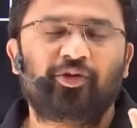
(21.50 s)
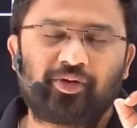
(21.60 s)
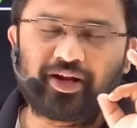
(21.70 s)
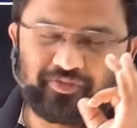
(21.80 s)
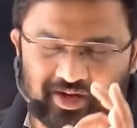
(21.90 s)

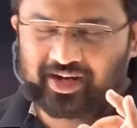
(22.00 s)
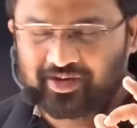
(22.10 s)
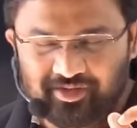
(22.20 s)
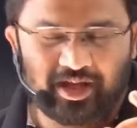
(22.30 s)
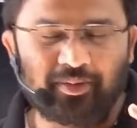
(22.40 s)
You'll definitely
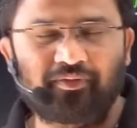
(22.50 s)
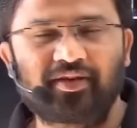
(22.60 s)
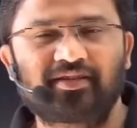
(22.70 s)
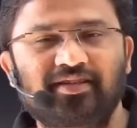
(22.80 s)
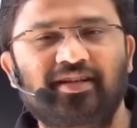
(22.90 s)
come with happy
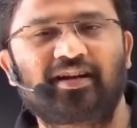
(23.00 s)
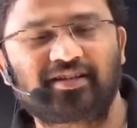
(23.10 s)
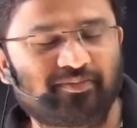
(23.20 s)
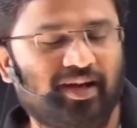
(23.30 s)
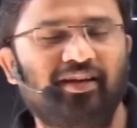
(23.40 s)
faces. That
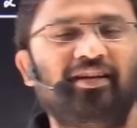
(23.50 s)
is my